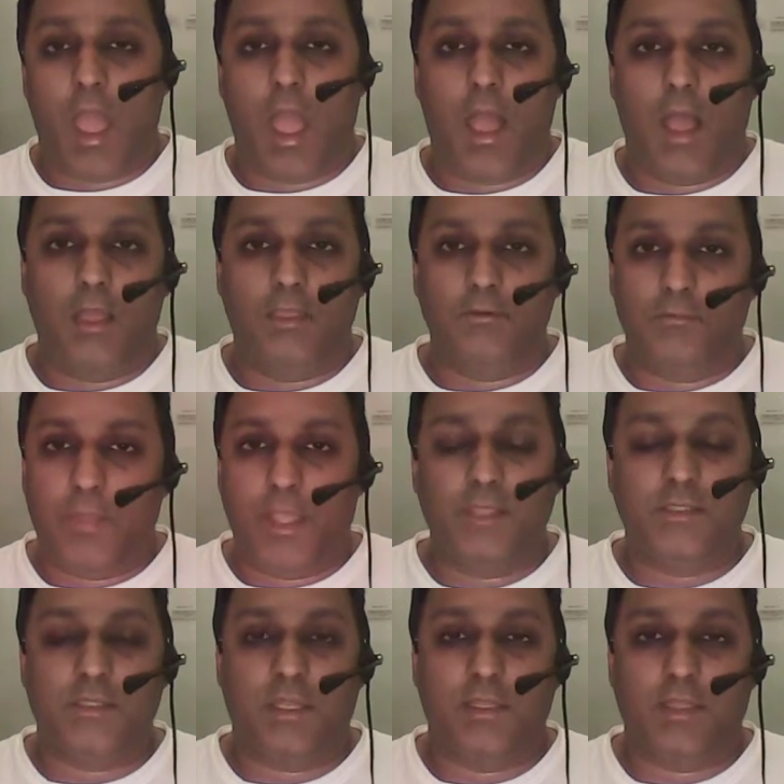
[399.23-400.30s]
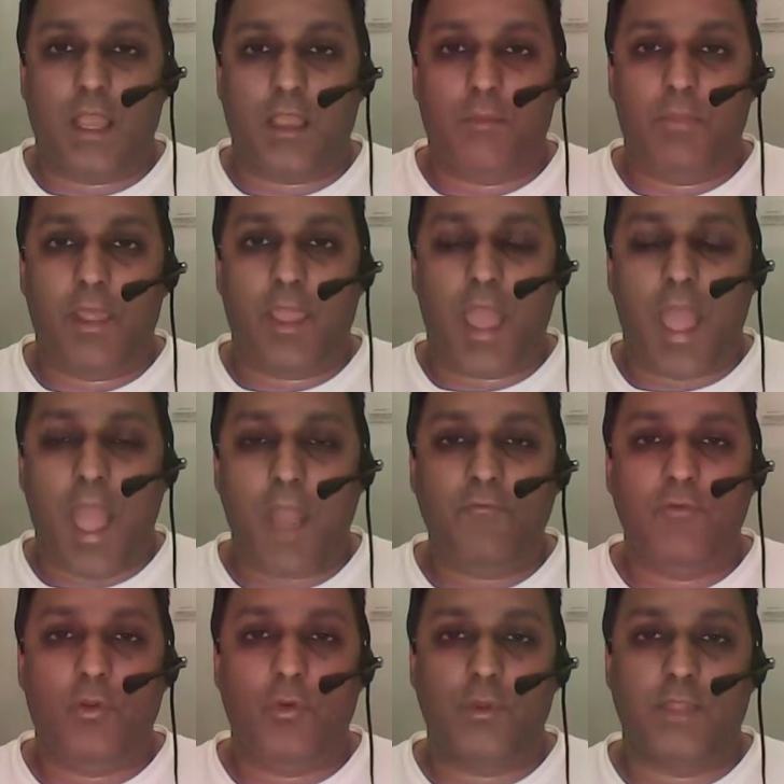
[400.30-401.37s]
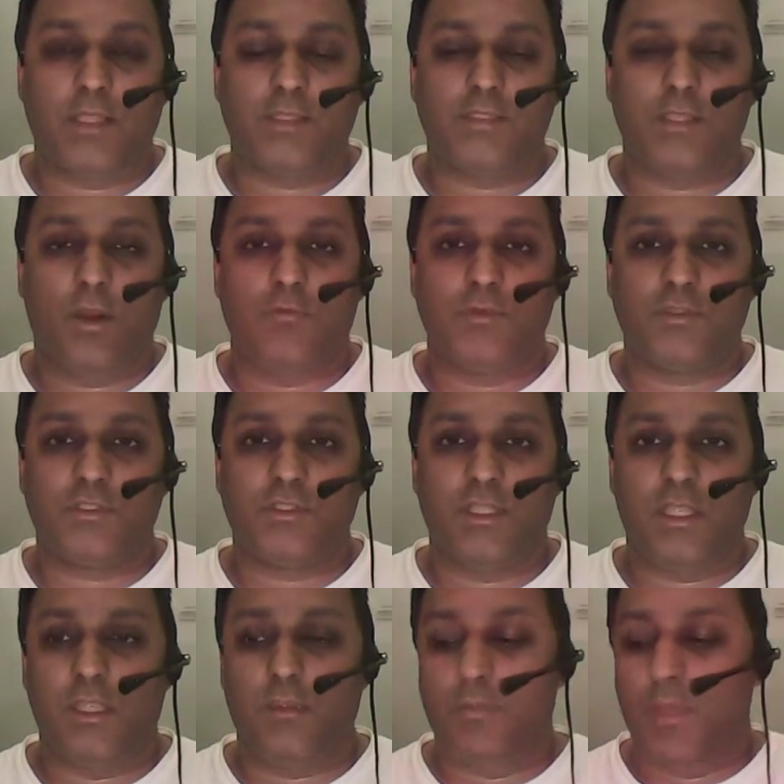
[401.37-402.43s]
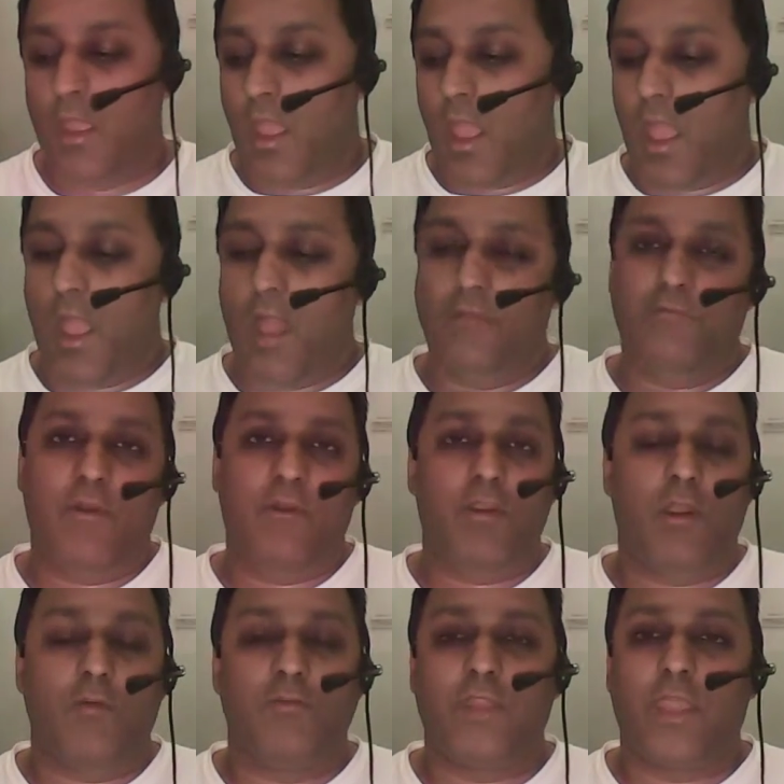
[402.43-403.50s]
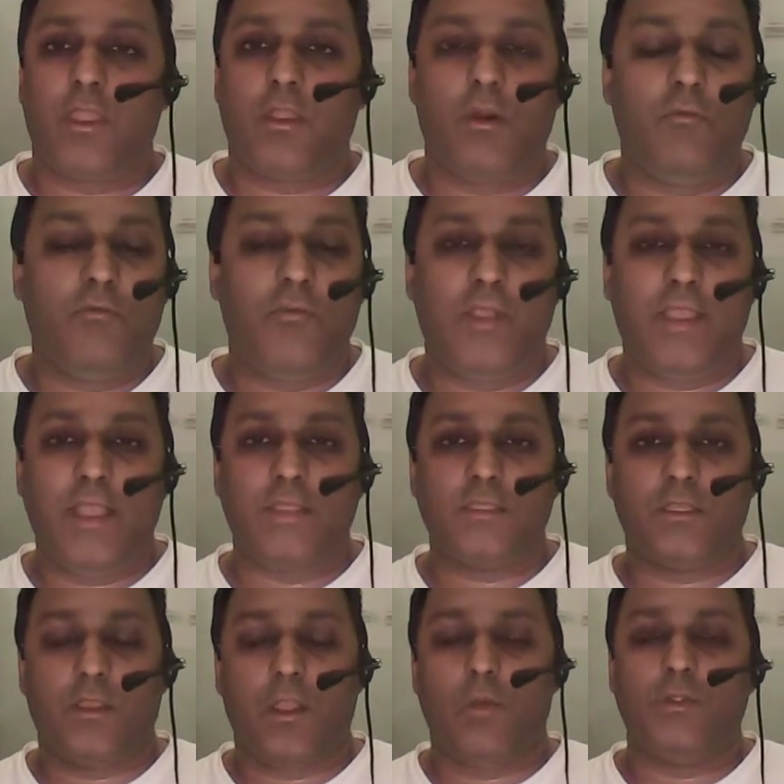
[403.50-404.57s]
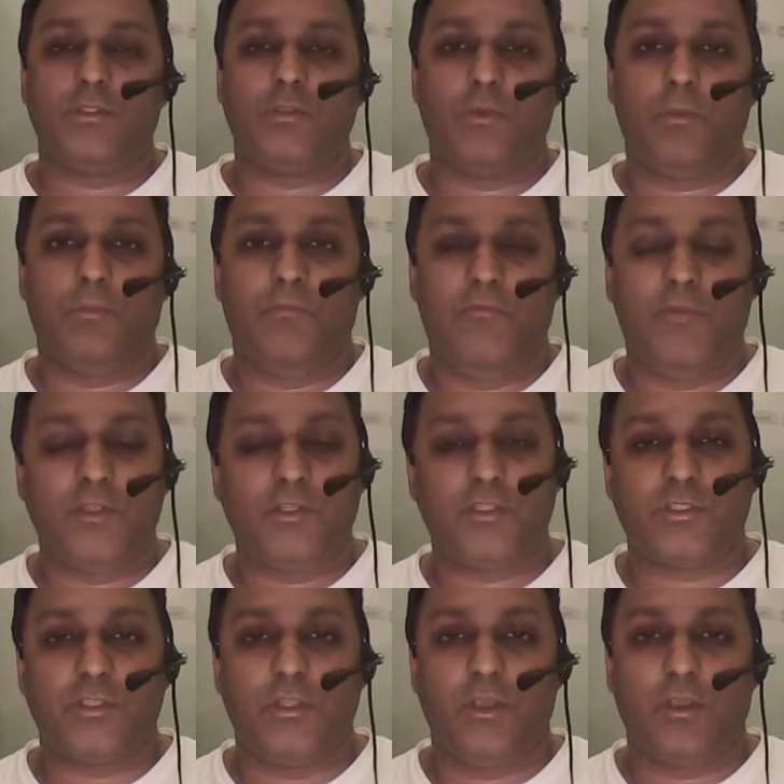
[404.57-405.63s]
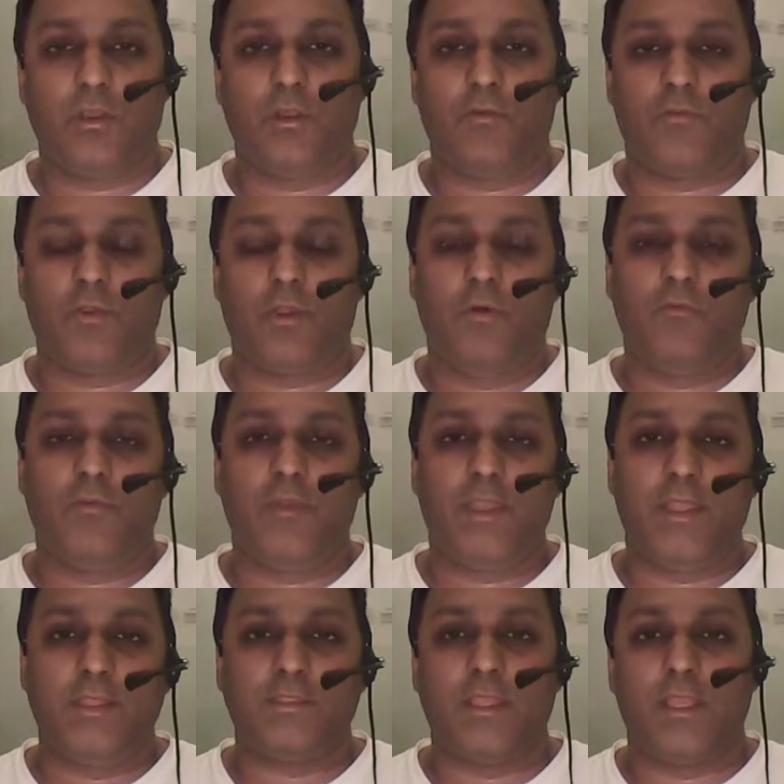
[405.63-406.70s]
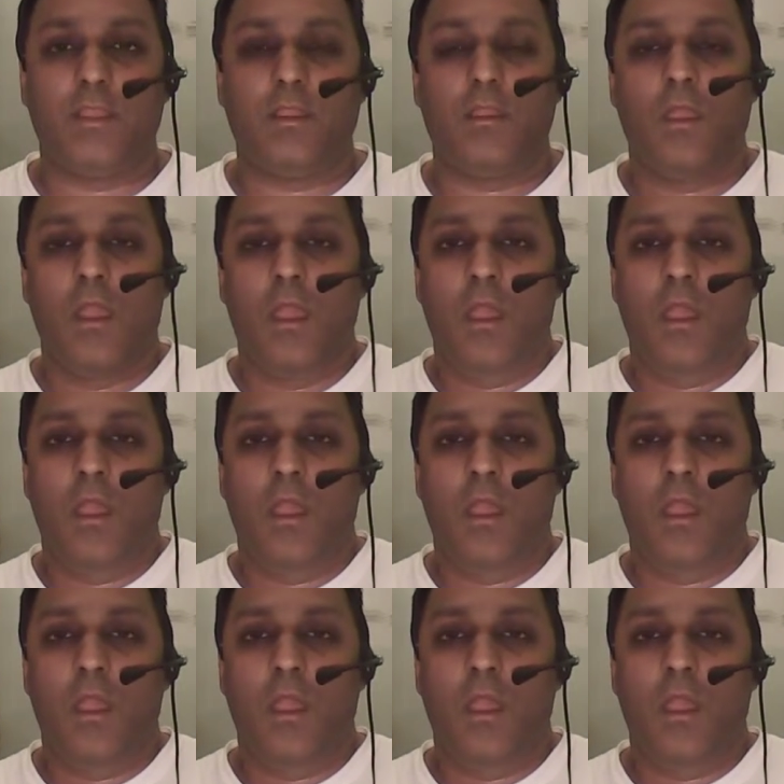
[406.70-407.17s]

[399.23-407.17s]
And basically that can play havoc with their self-esteem, and very often they comfort eat and go into a vicious circle of comfort eating.